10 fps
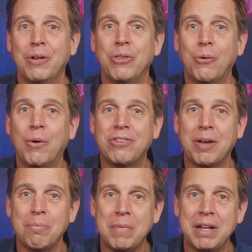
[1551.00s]
the ones
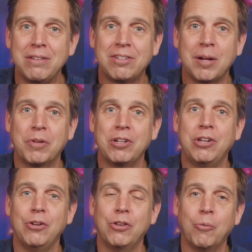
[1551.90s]
that mean something
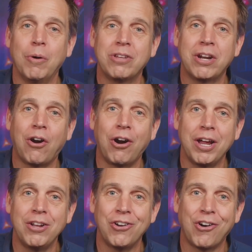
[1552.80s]
to you, the ones that are
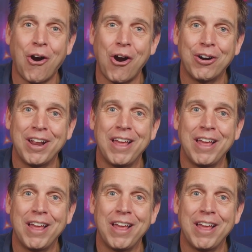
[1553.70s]
in your heart